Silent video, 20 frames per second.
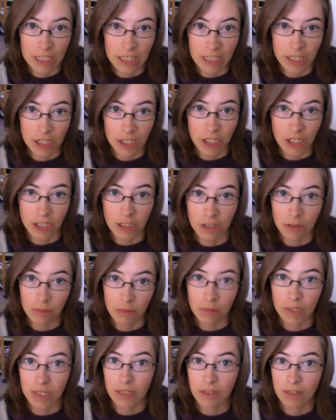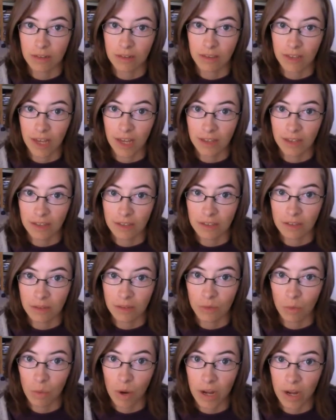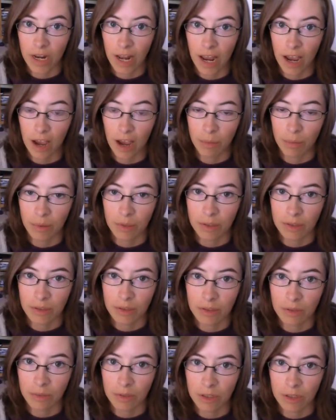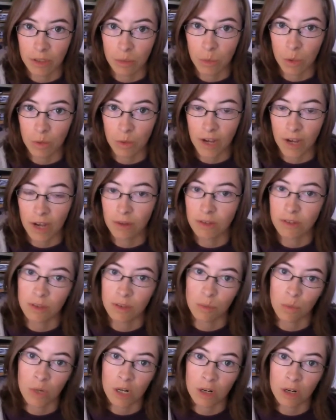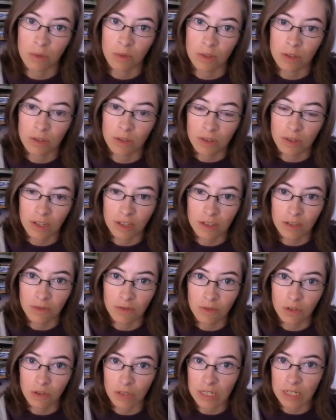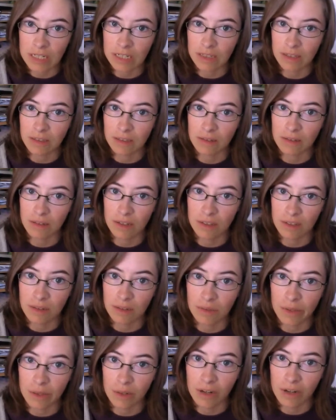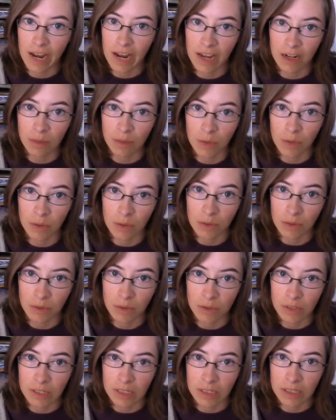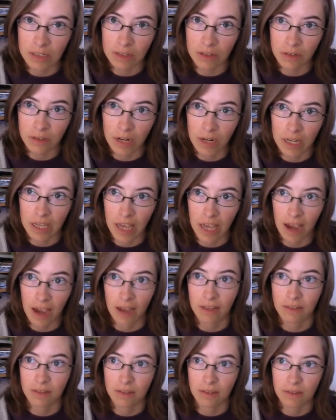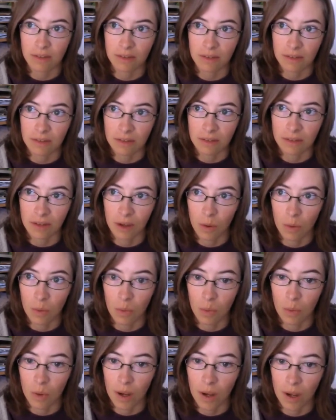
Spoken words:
issue, but that's what happens when you move out somewhere where there's lots of trees and lots of other animals and stray cats. So,